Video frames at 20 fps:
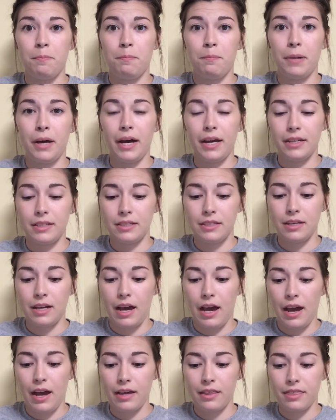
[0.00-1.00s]
But
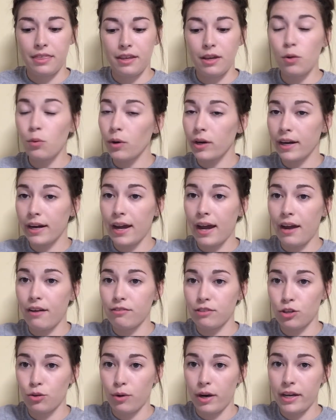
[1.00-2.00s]
I think we're going to
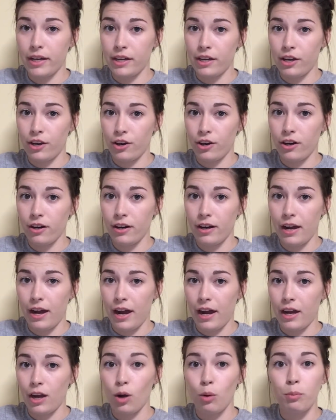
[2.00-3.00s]
have a great year.
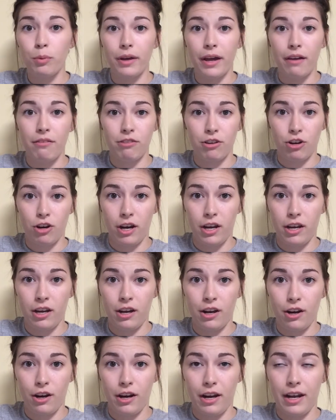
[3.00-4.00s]
I hope we have a great
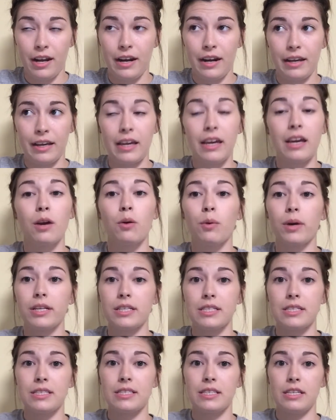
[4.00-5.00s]
year, and I can't wait
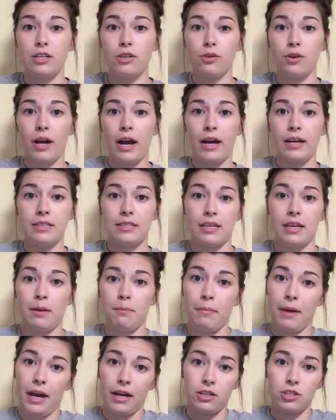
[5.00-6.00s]
to see you guys and
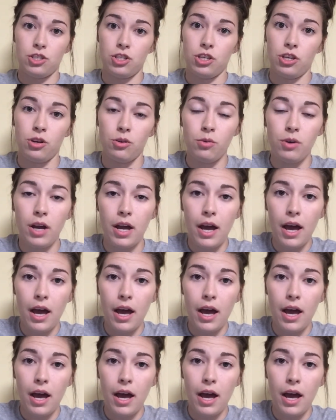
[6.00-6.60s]
get back to you.